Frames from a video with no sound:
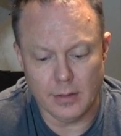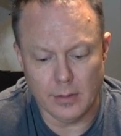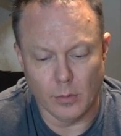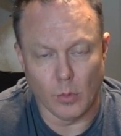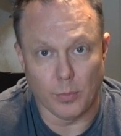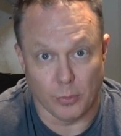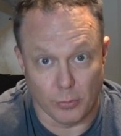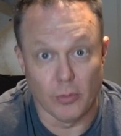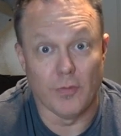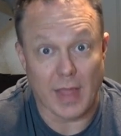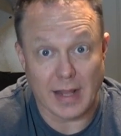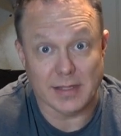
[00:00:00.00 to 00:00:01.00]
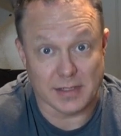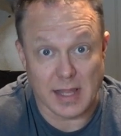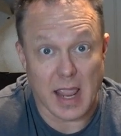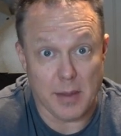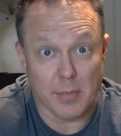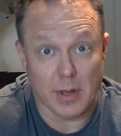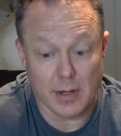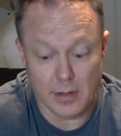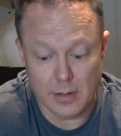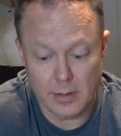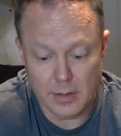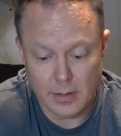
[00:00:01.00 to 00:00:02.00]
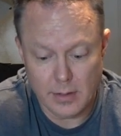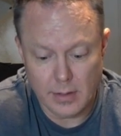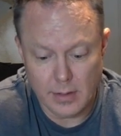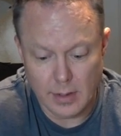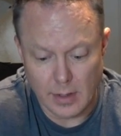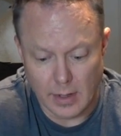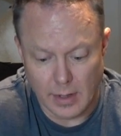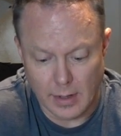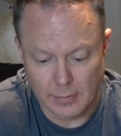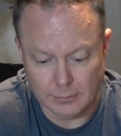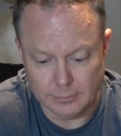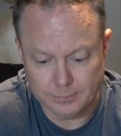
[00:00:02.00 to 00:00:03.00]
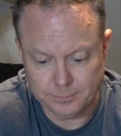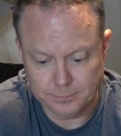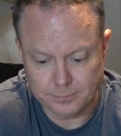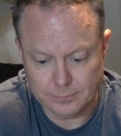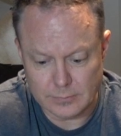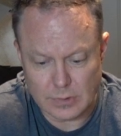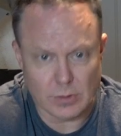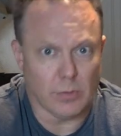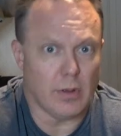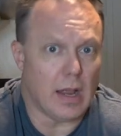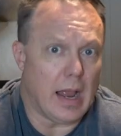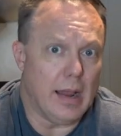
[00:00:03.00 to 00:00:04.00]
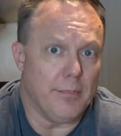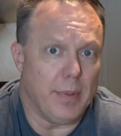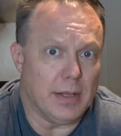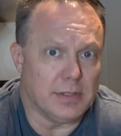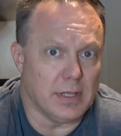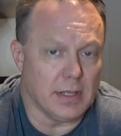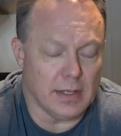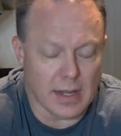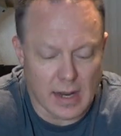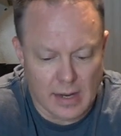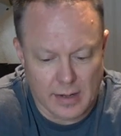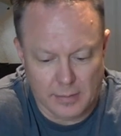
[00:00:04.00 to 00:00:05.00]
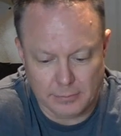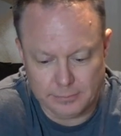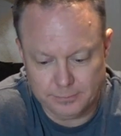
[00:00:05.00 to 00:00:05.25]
or prove that statement. So I basically I